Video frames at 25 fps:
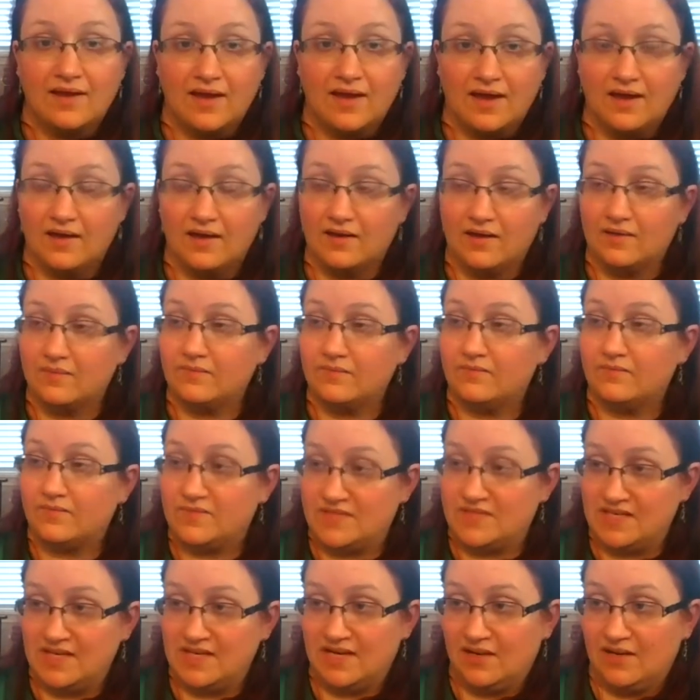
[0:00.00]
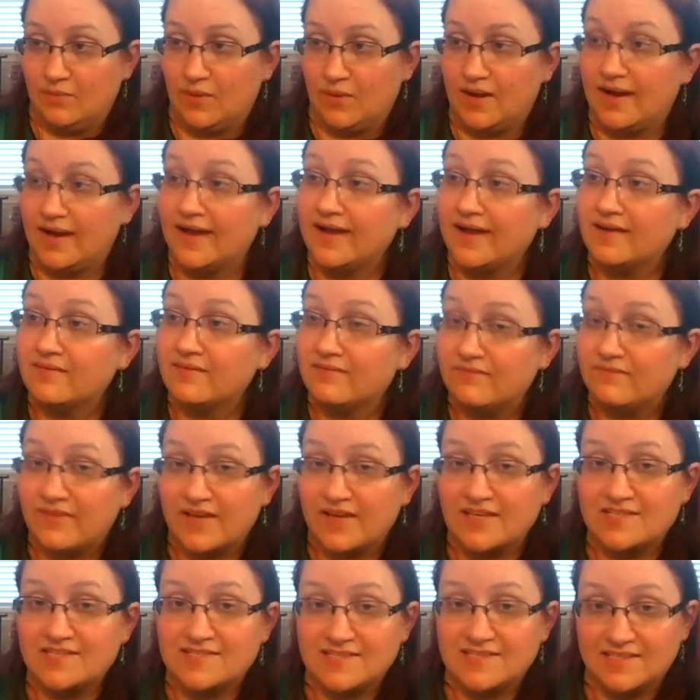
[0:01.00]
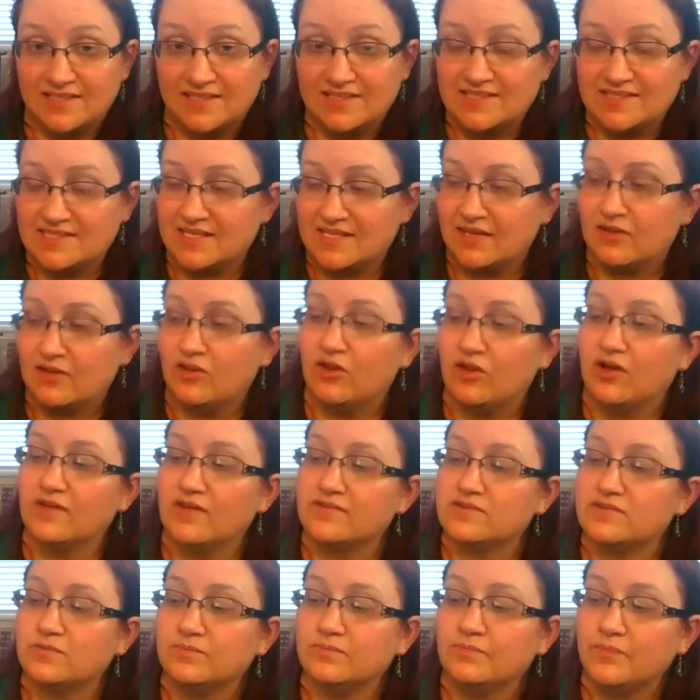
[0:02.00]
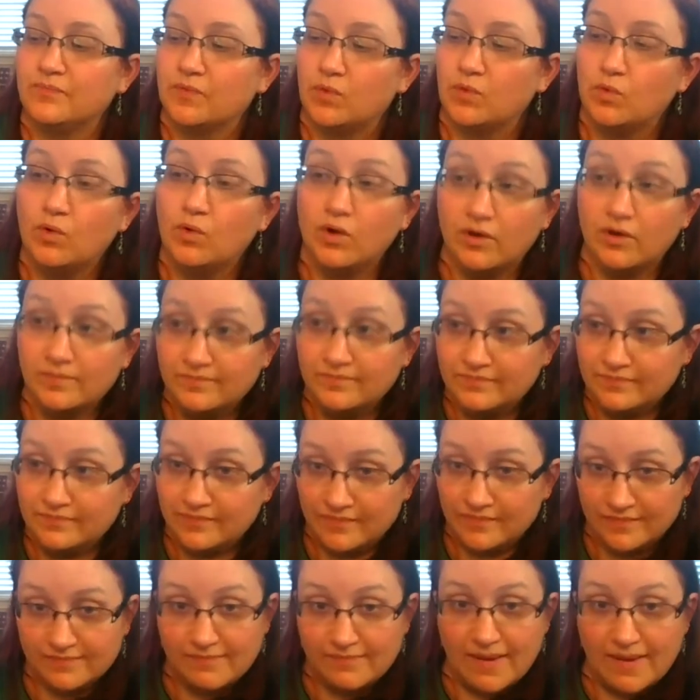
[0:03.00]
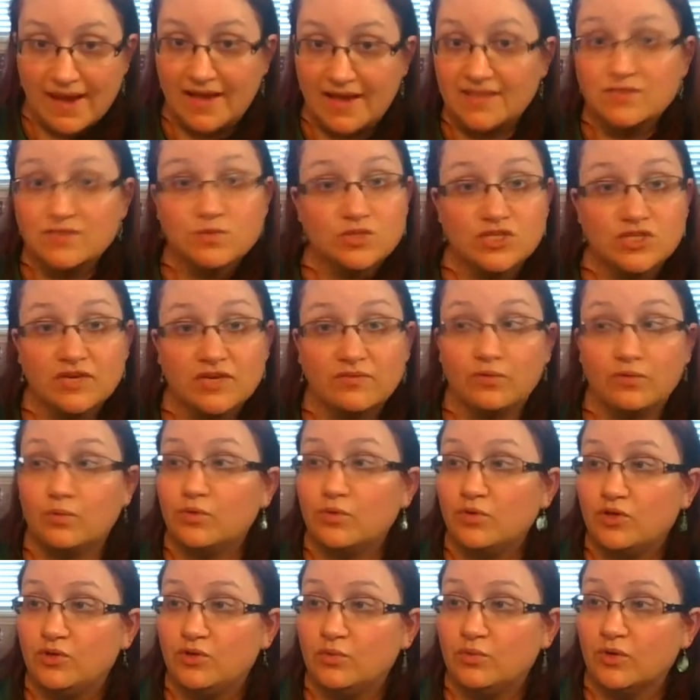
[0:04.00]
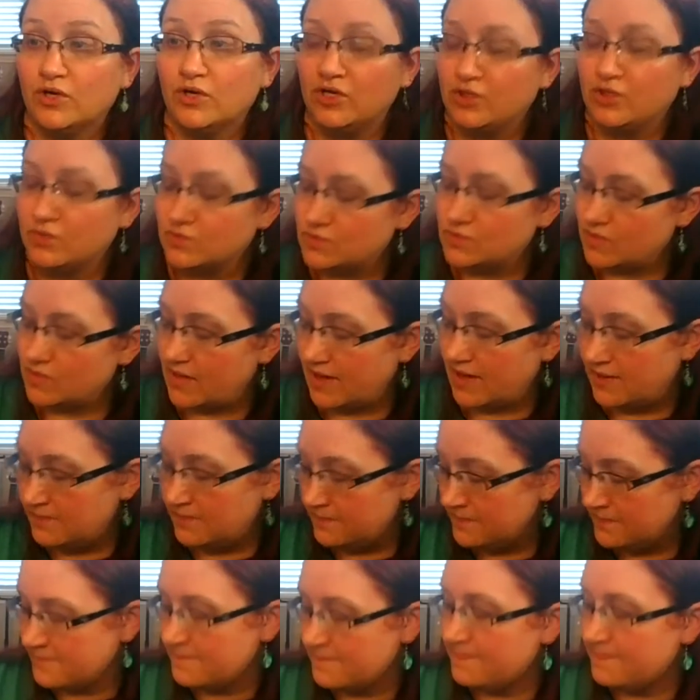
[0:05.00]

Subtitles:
DIY face cleansing cloths or pads, whichever you want to use, okay?